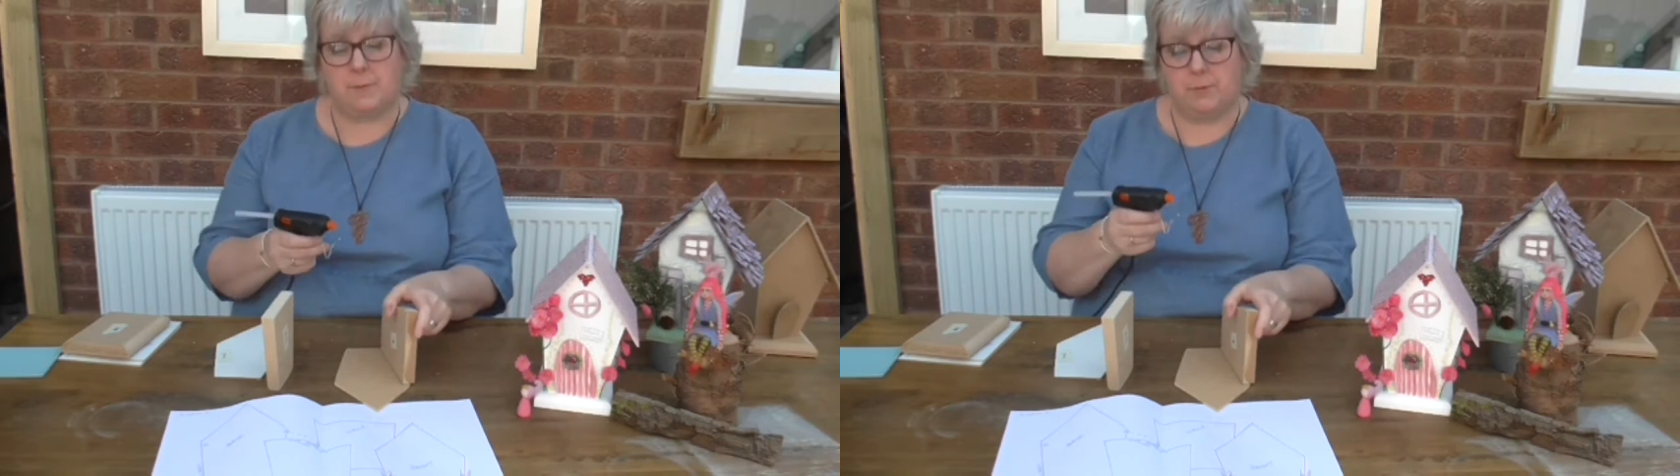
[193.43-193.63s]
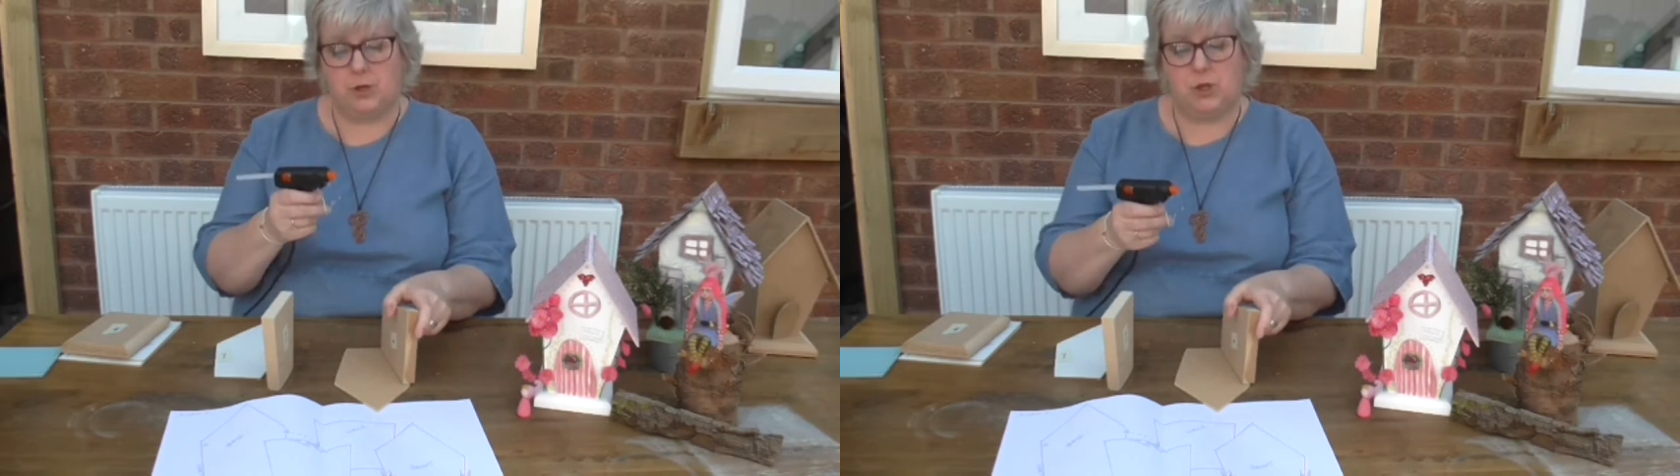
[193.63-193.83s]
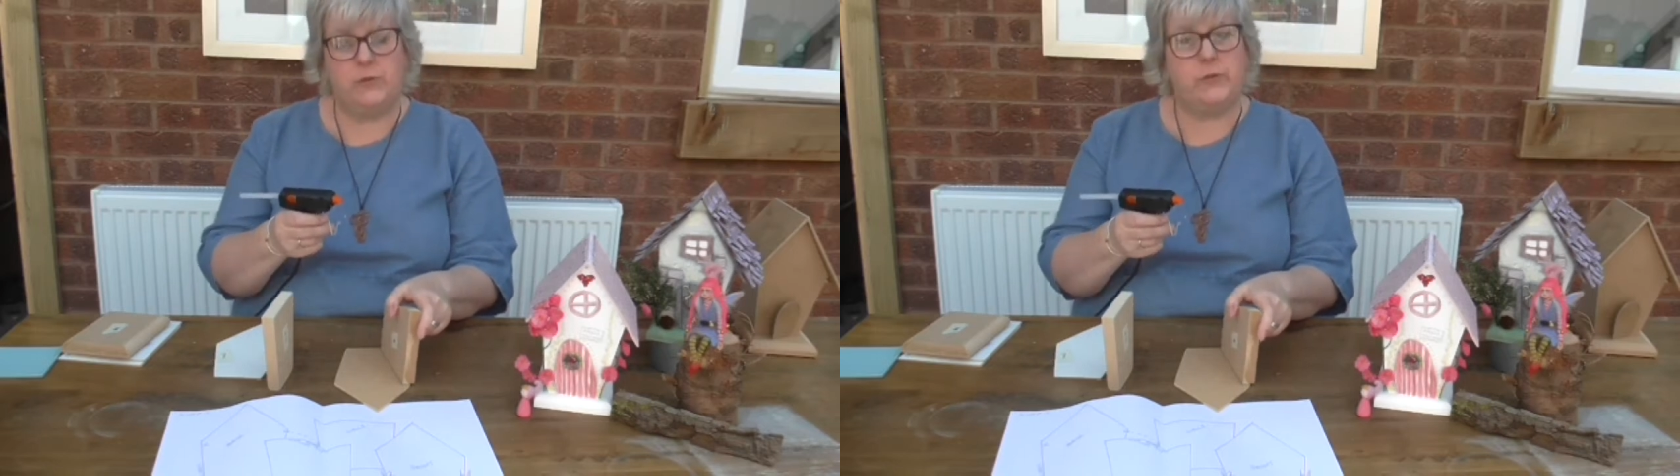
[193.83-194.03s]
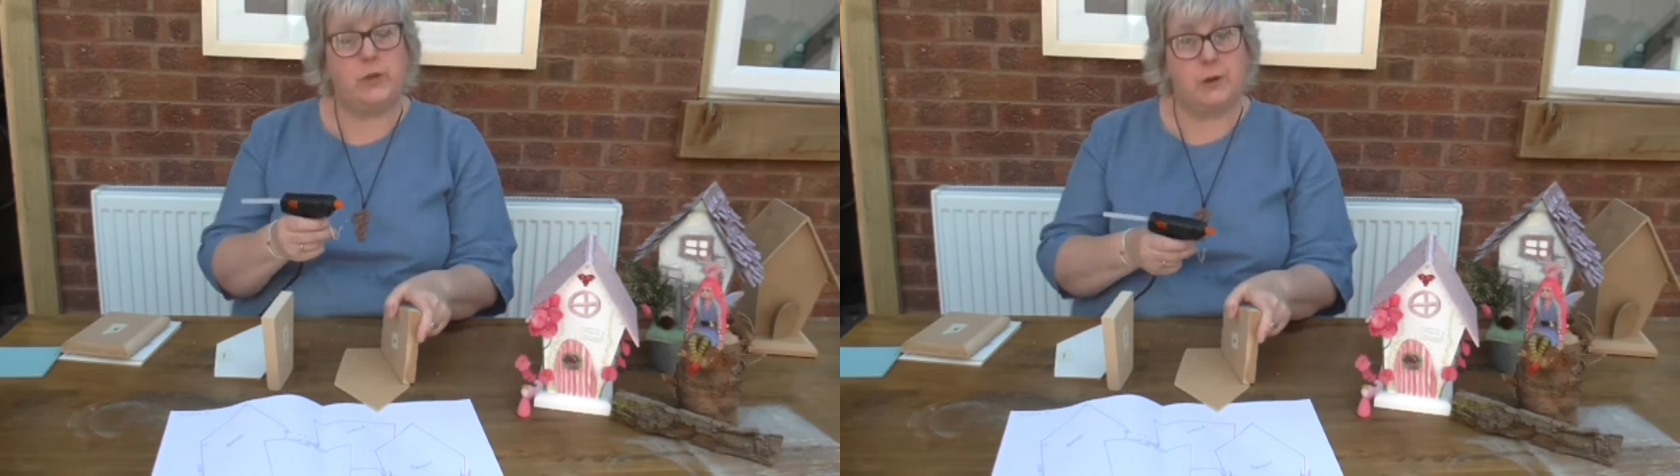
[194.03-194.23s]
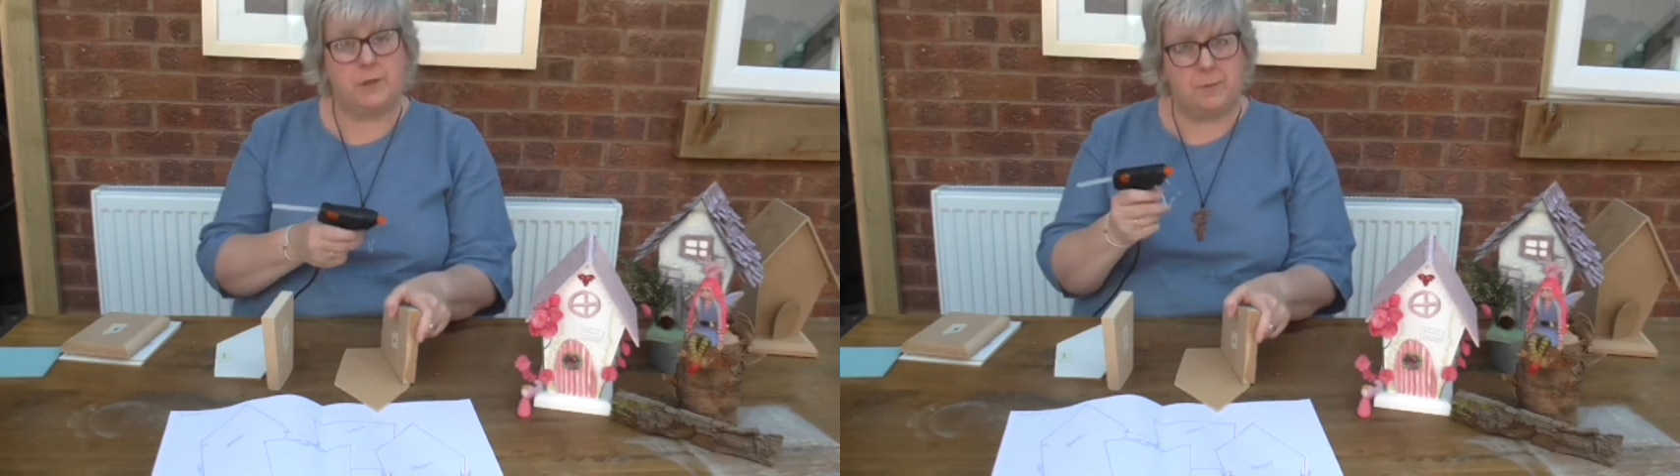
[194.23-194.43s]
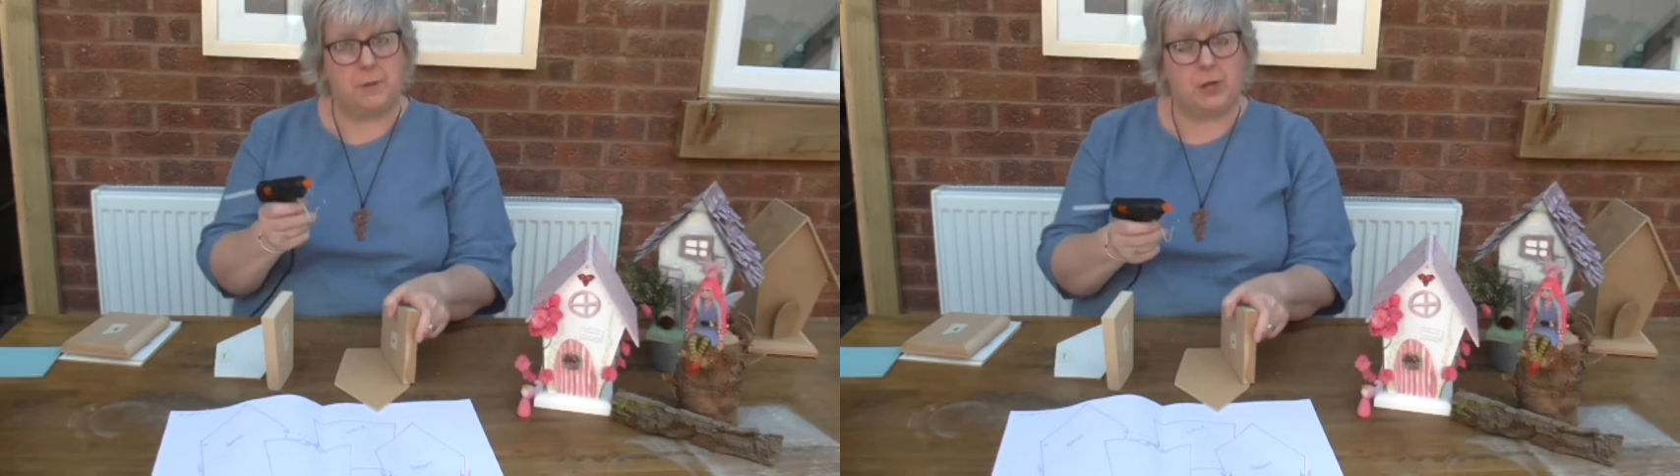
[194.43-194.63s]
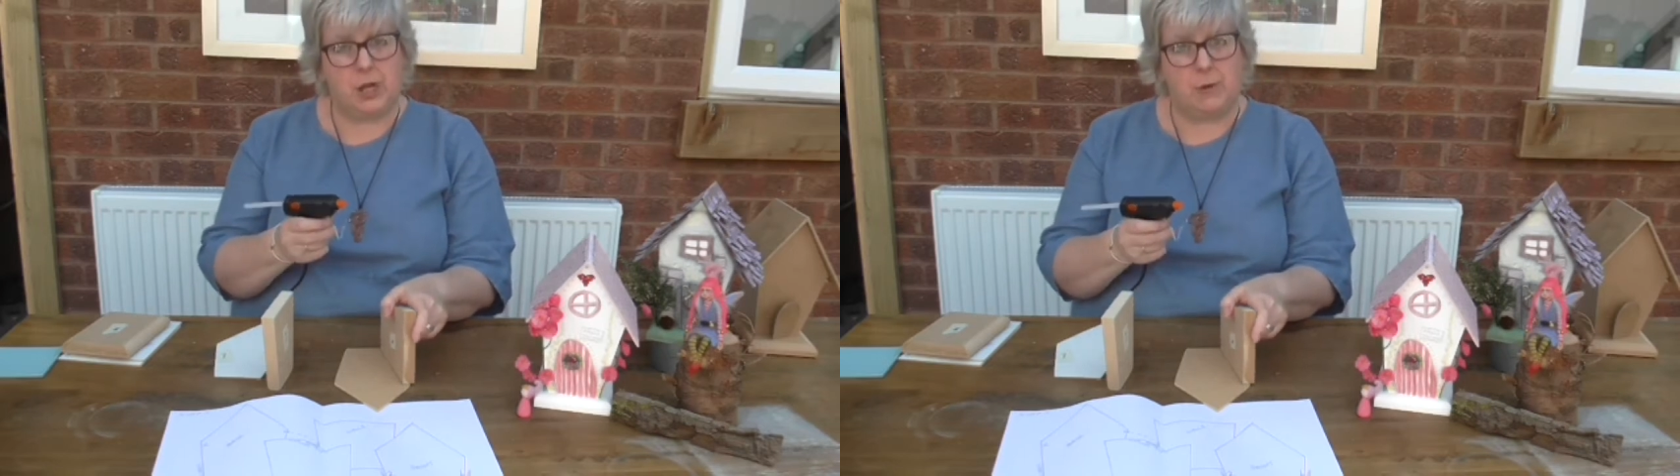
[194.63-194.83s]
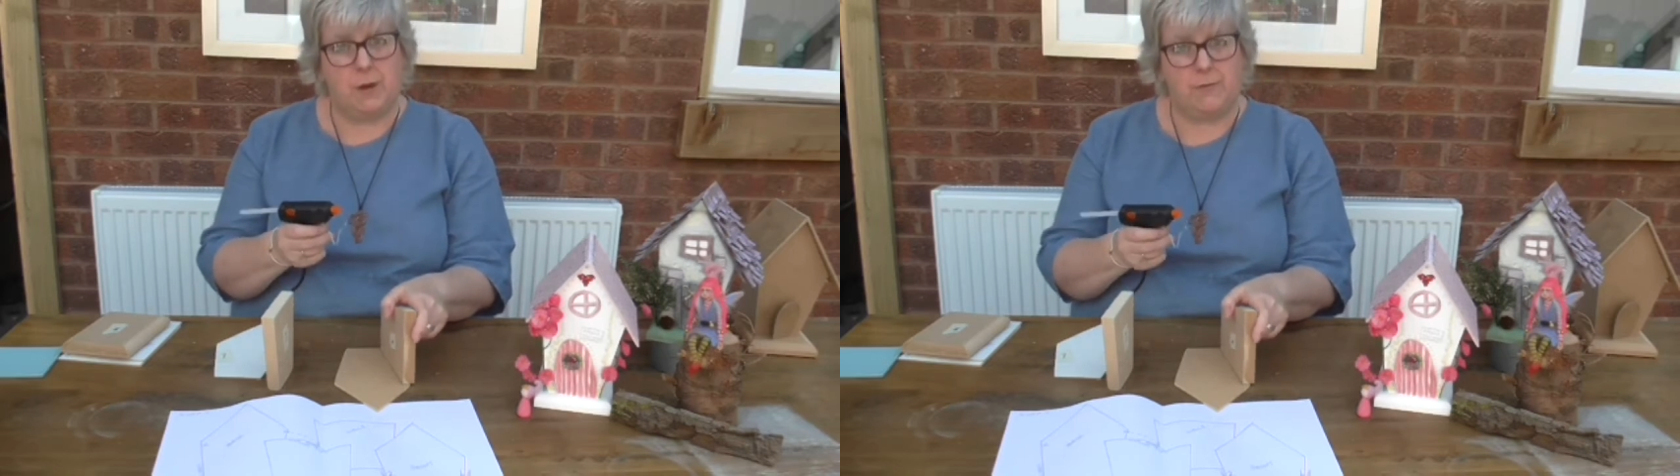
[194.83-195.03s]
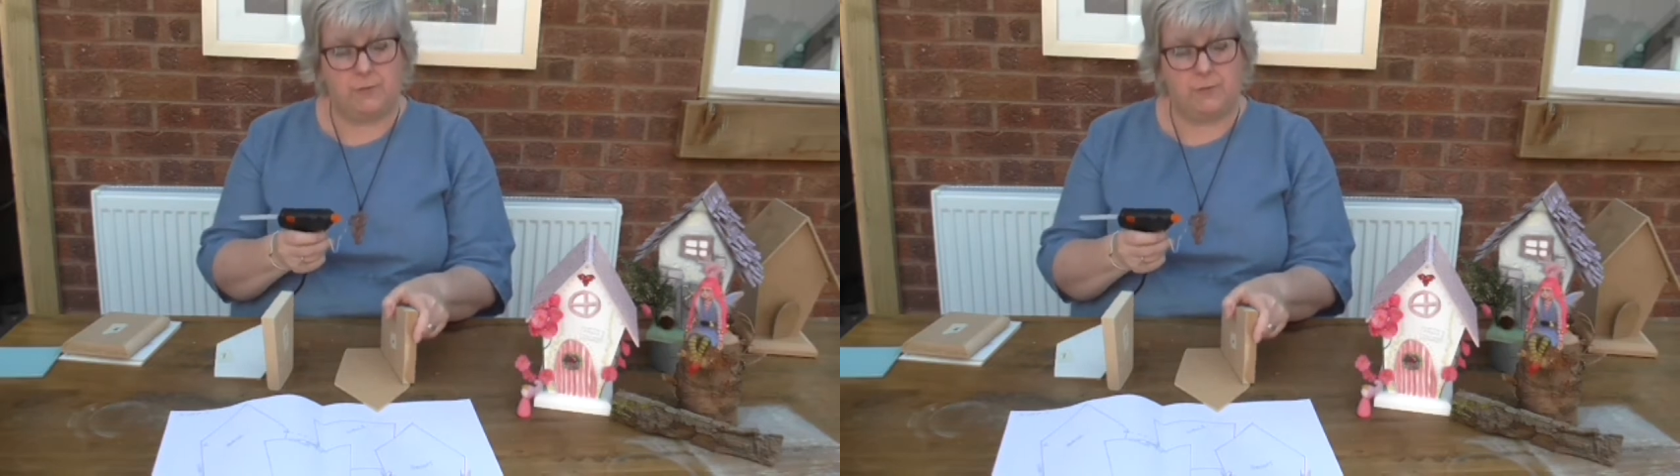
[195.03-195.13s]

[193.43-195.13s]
I'm going to use the glue and then I'm going to go over